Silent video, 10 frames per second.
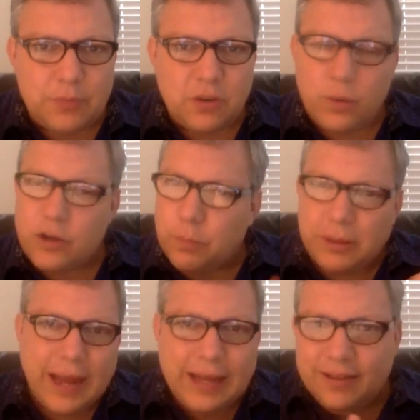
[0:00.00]
So when you're
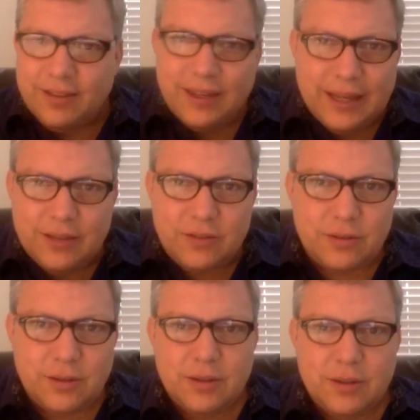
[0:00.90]
planting
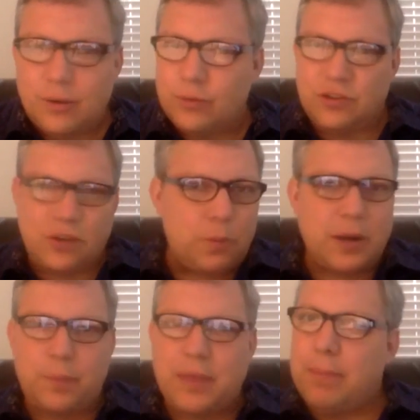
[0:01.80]
seeds, don't just
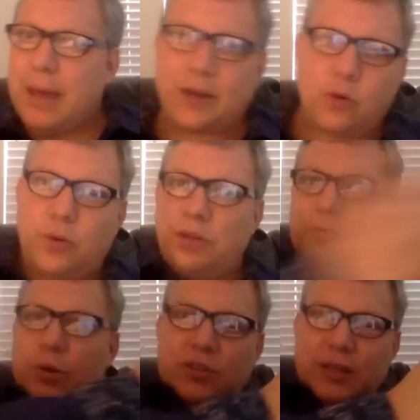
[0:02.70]
open up that back door and
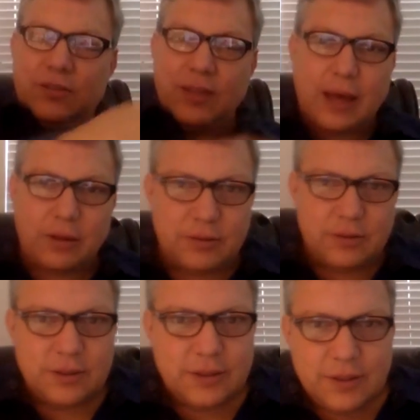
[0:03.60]
throw seeds out.
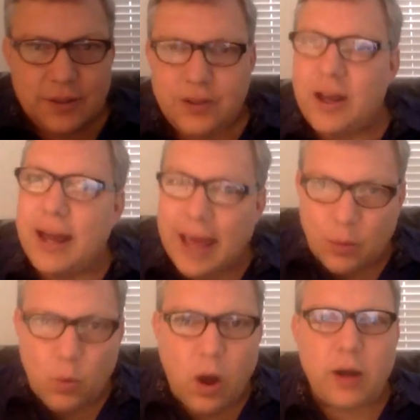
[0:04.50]
You got to
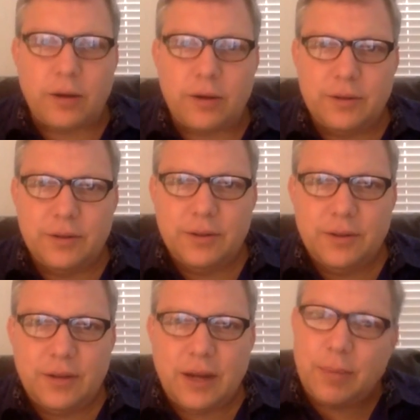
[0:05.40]
add water.
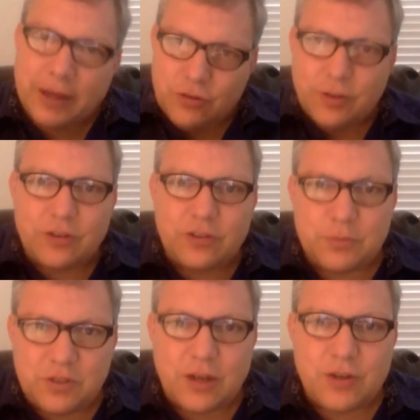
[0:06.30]
You got to make sure there's
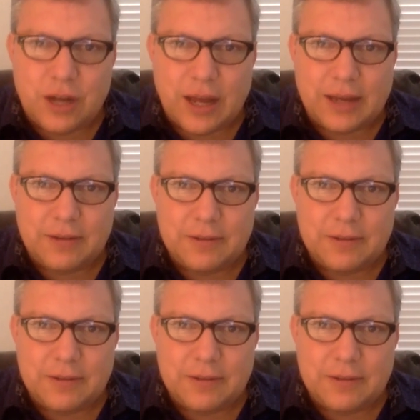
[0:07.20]
some sunshine.